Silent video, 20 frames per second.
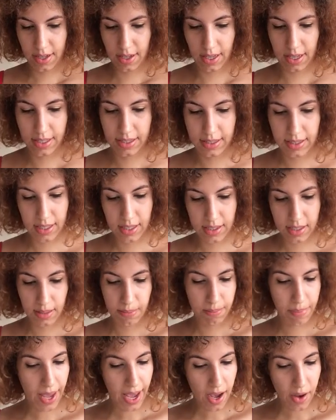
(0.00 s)
it's
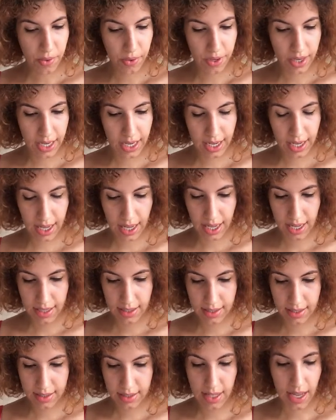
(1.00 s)
empowering,
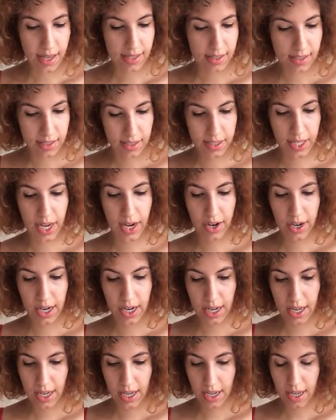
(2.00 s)
it's
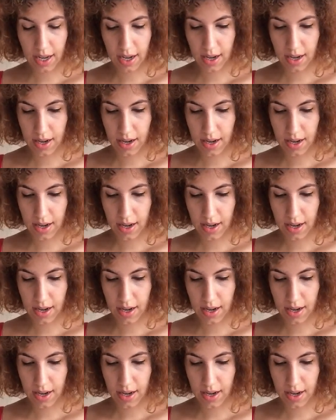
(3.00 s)
necessary.